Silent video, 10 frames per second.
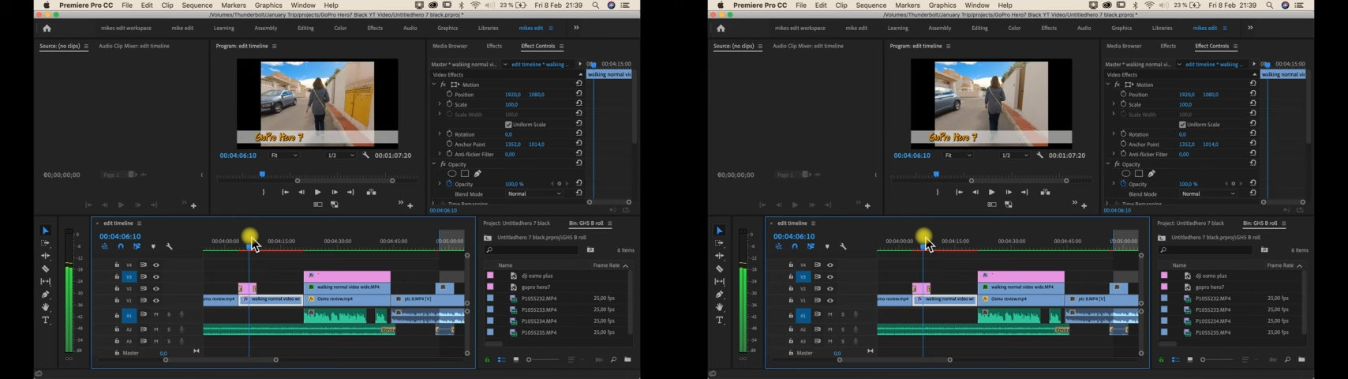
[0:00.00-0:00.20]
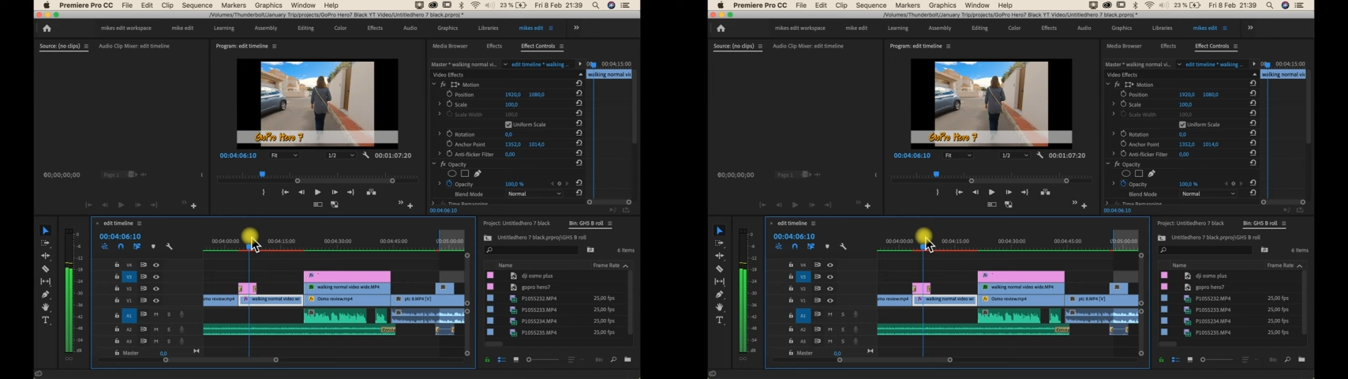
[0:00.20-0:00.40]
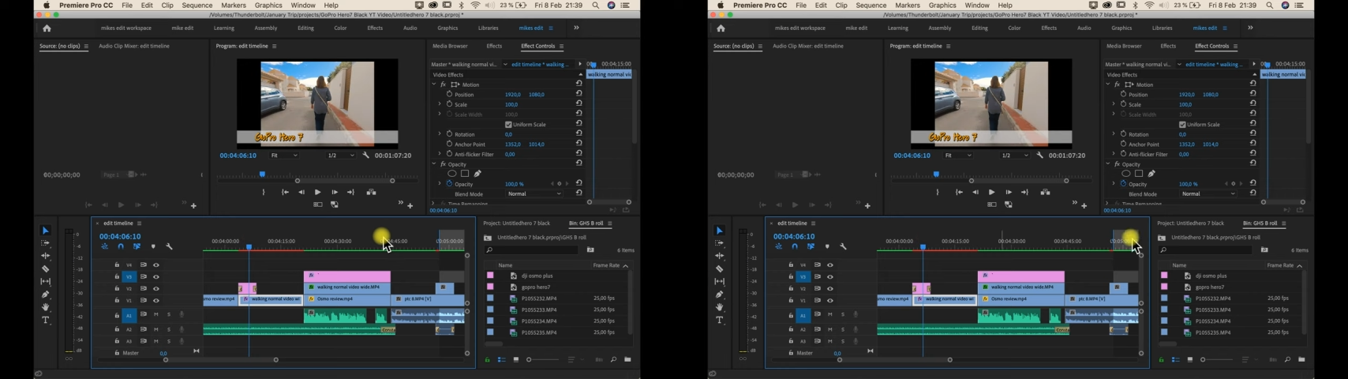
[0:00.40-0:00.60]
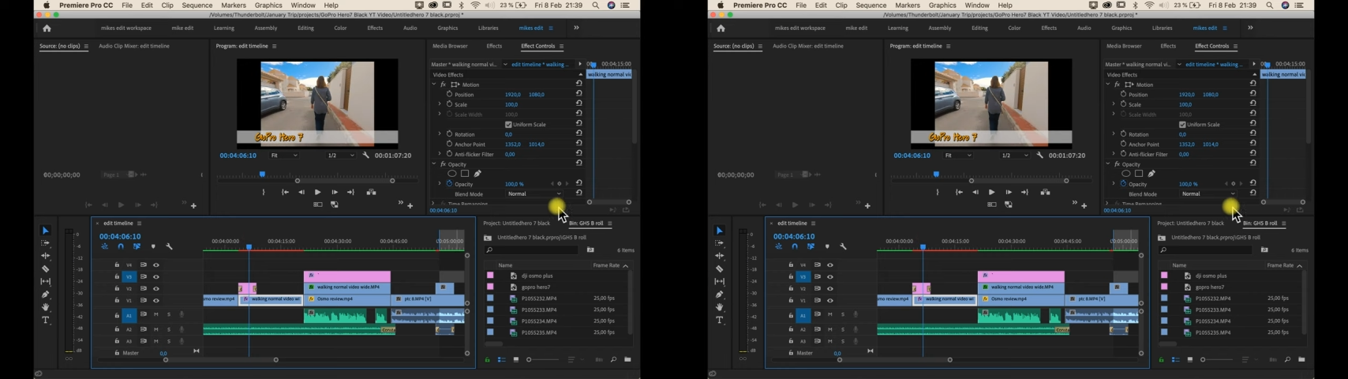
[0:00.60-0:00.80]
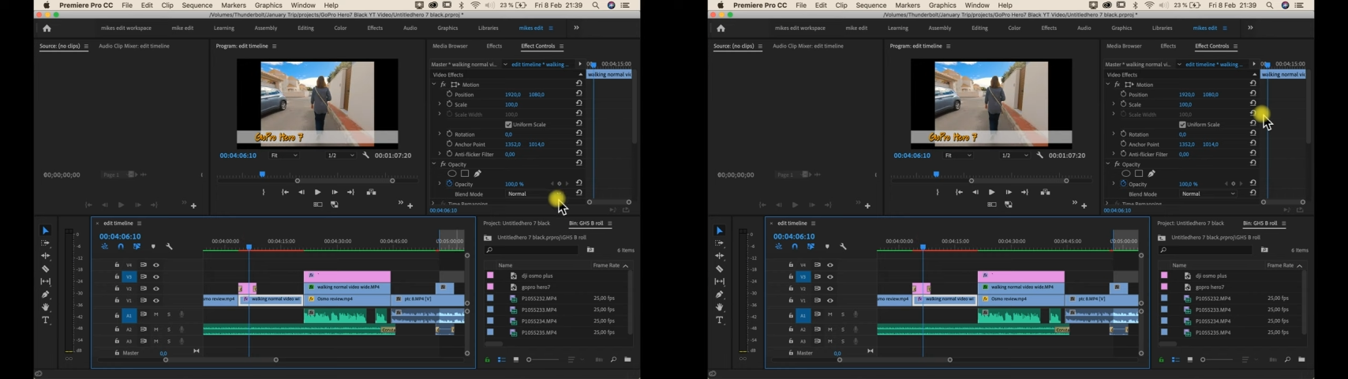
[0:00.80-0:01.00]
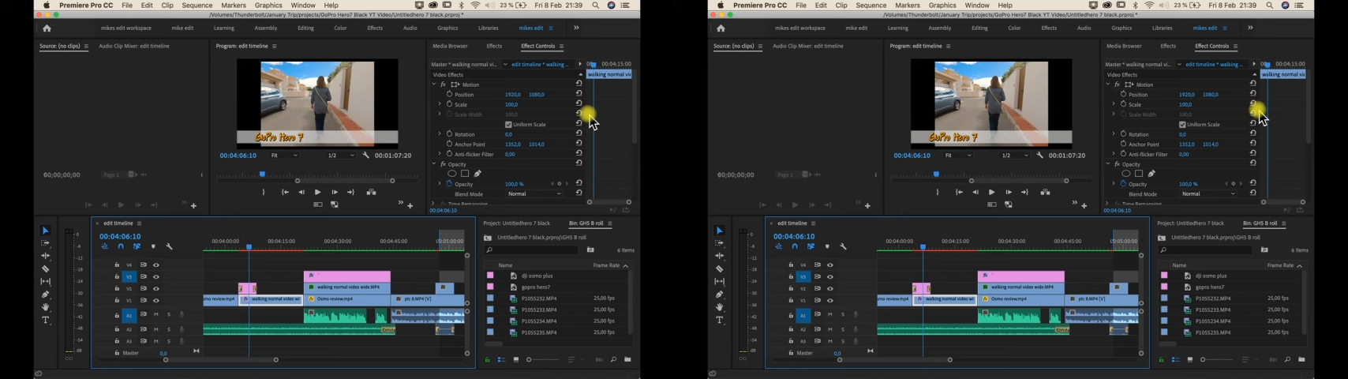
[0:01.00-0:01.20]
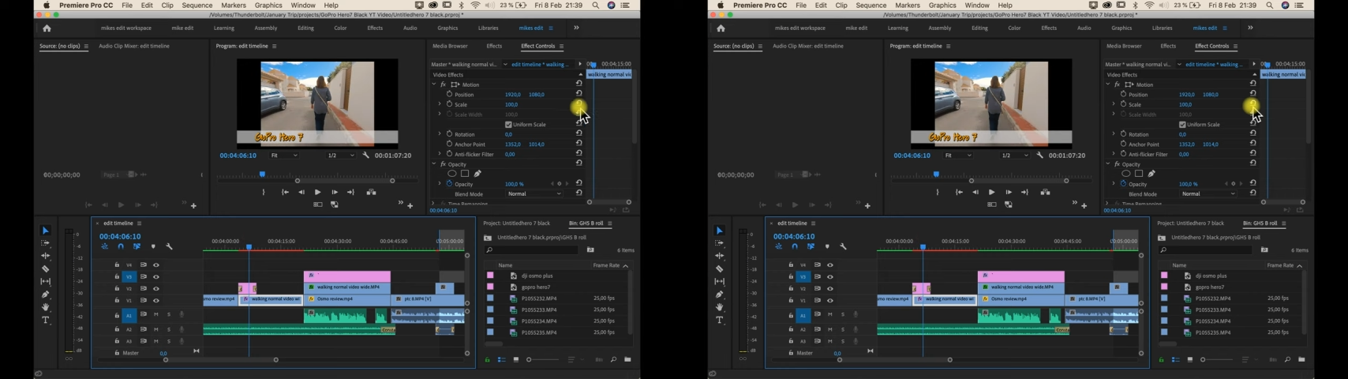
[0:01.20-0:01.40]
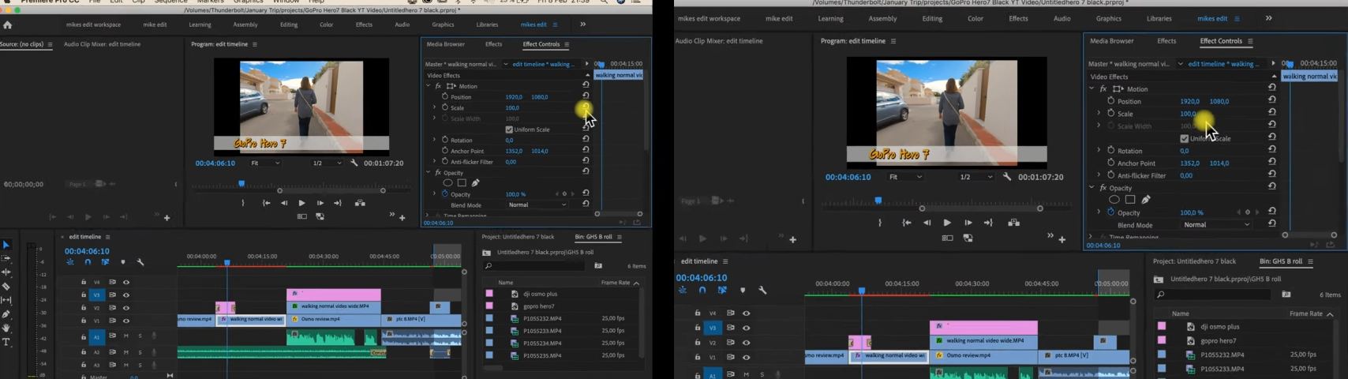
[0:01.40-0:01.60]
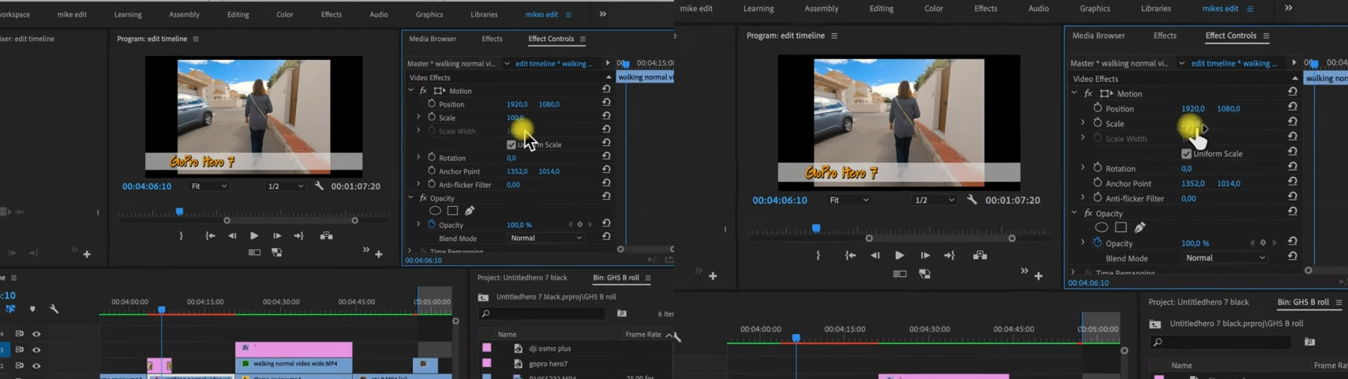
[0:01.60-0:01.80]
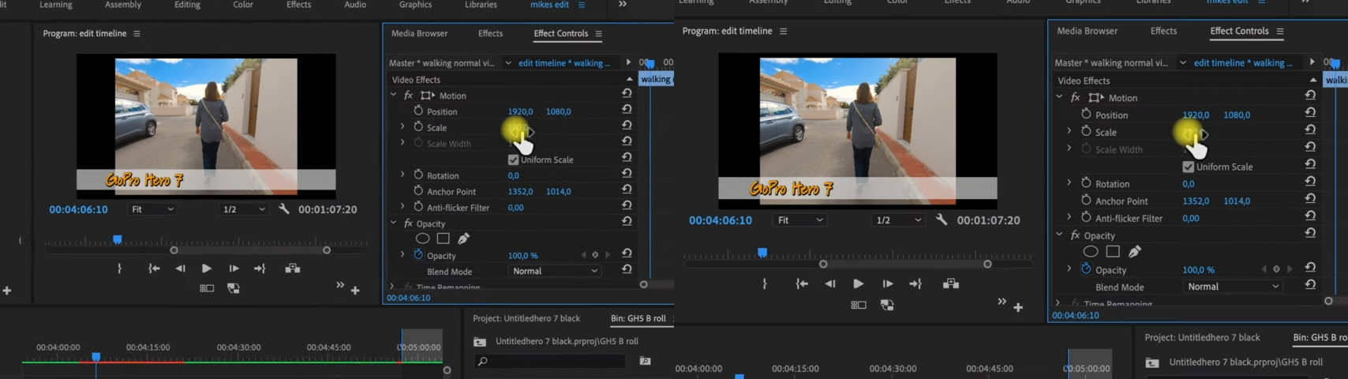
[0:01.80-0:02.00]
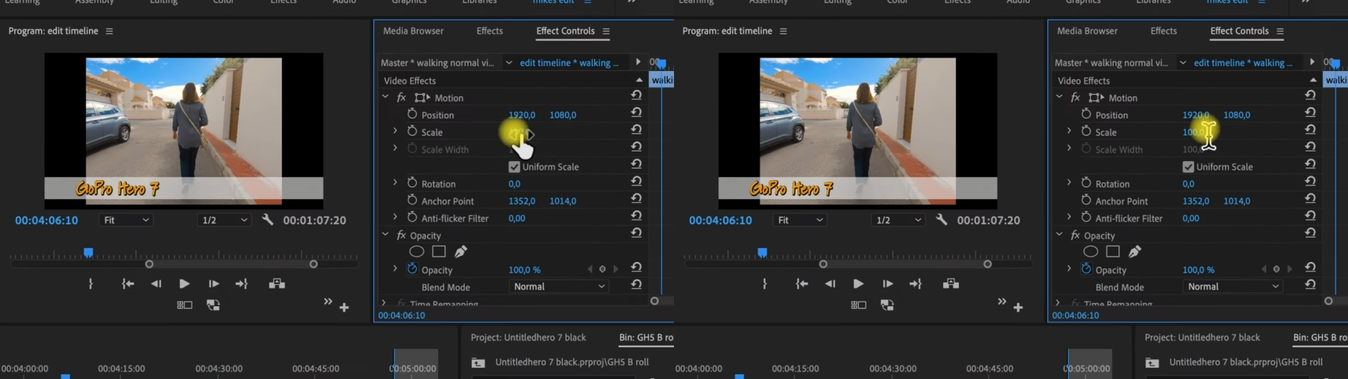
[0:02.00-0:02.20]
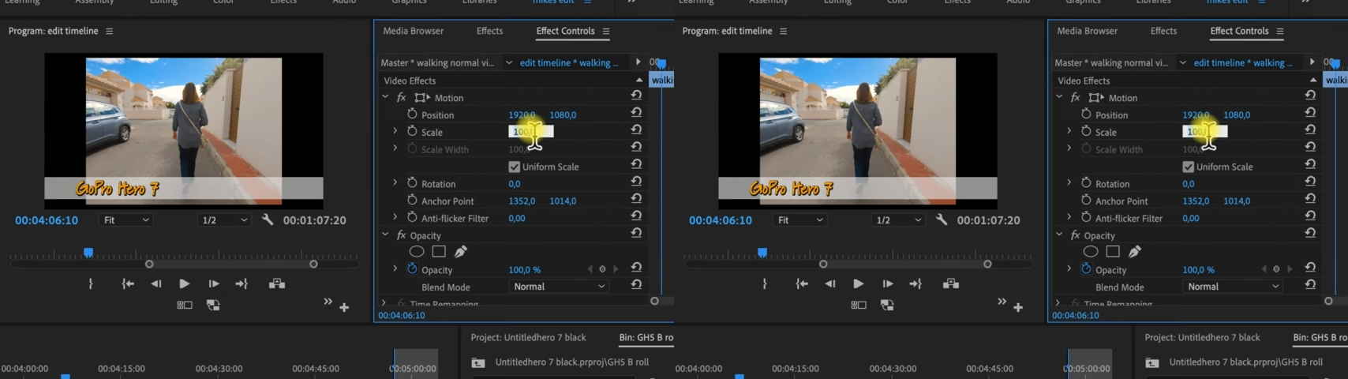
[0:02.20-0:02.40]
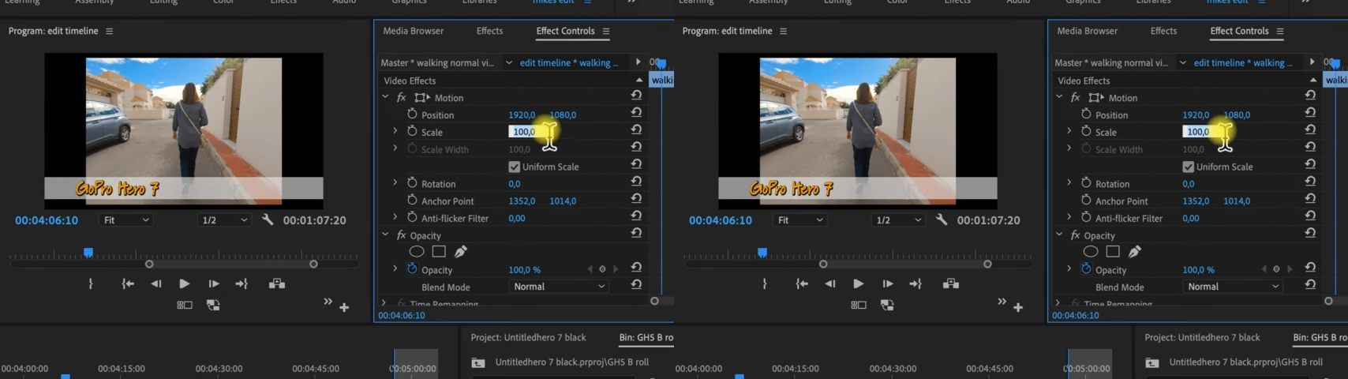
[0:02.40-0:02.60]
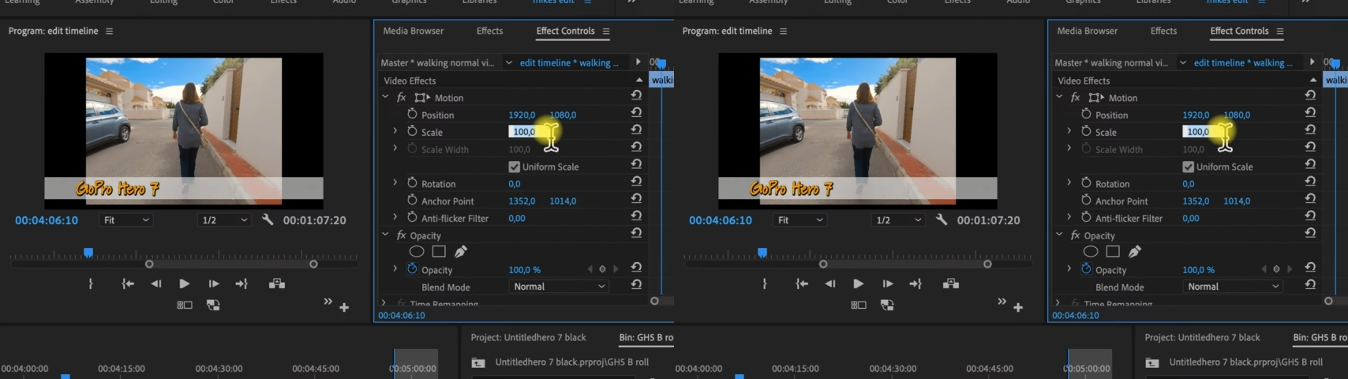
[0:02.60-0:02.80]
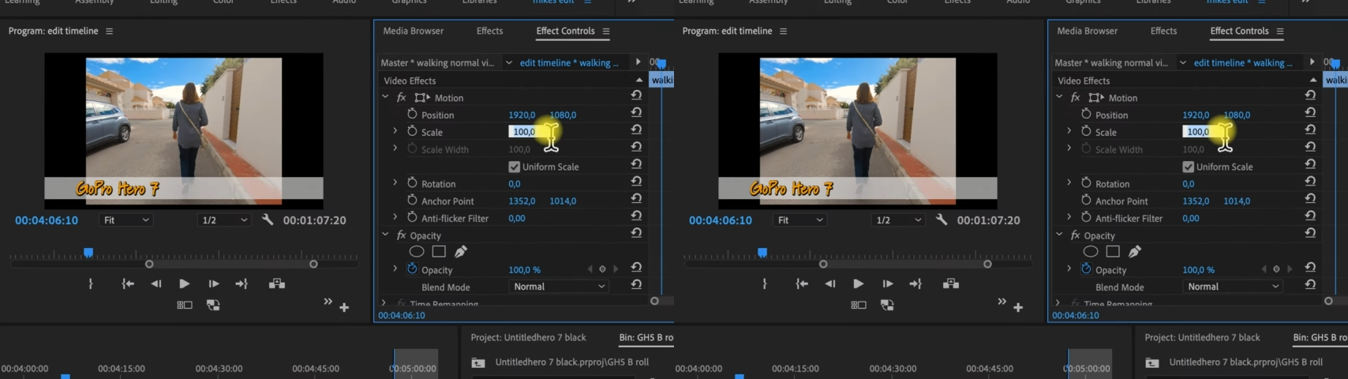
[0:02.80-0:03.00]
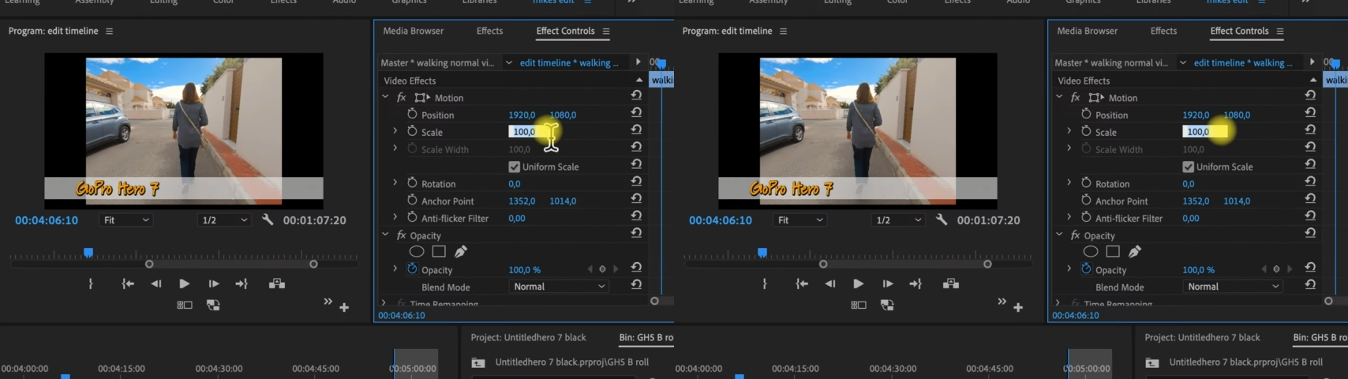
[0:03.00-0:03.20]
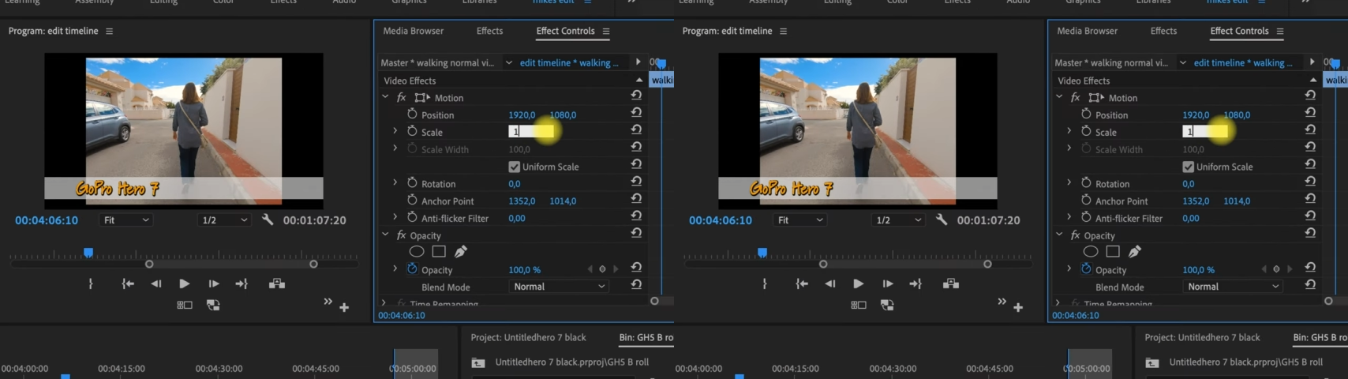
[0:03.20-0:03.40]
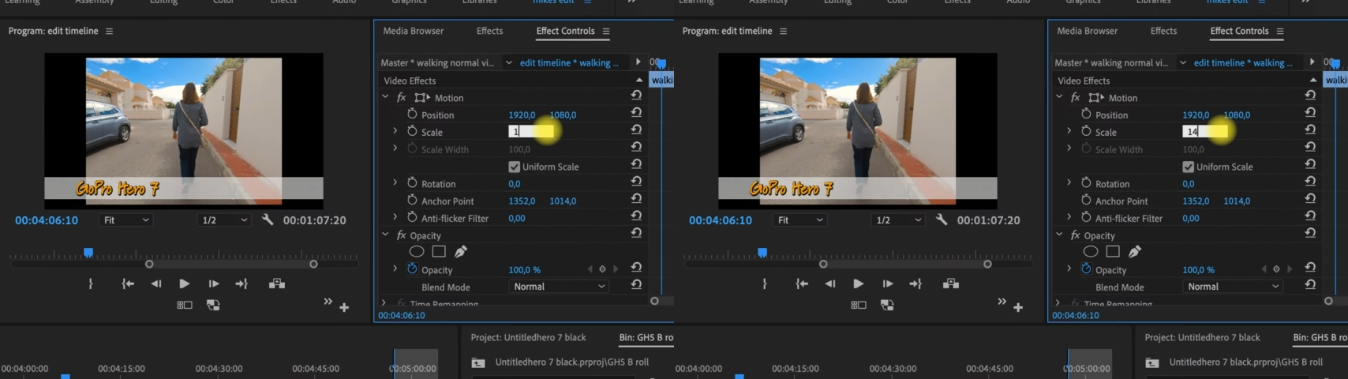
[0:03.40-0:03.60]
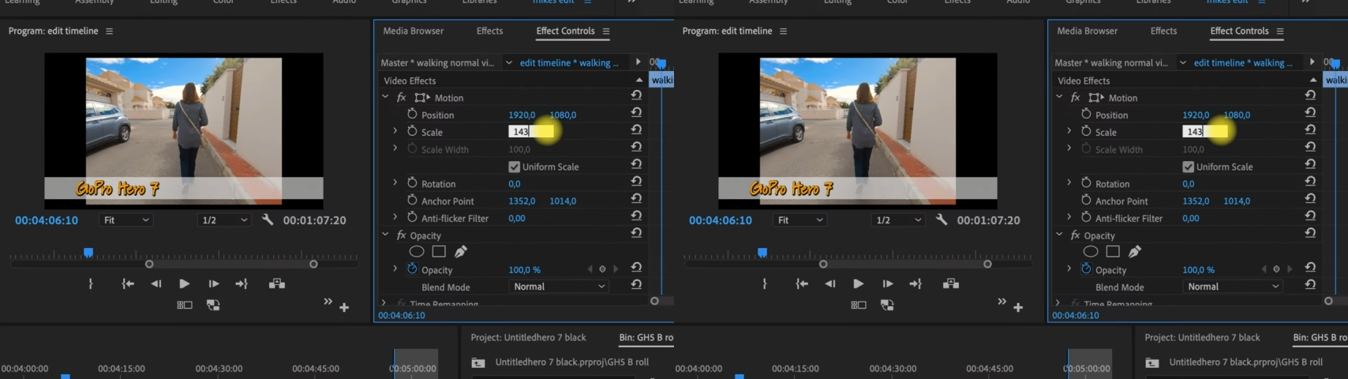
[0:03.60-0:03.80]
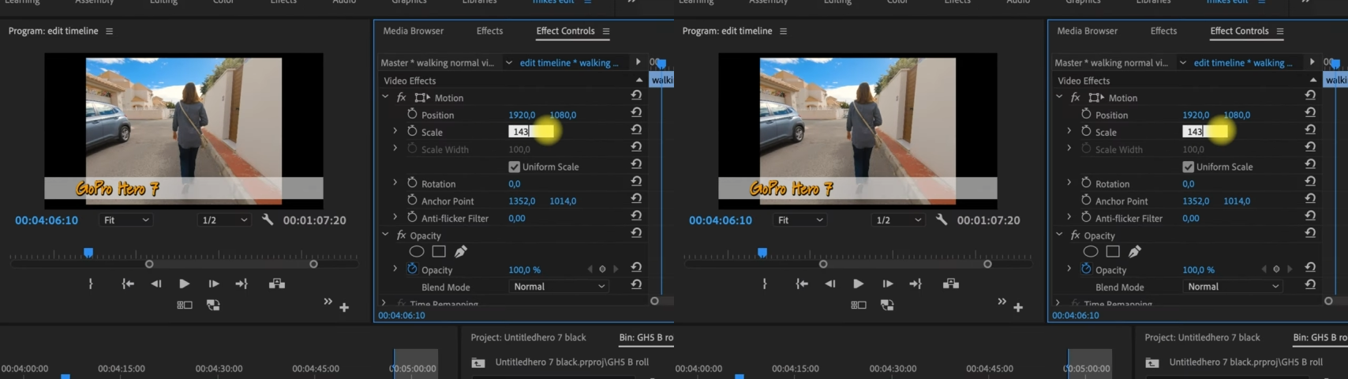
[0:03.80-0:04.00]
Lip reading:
[unreadable: no face in view]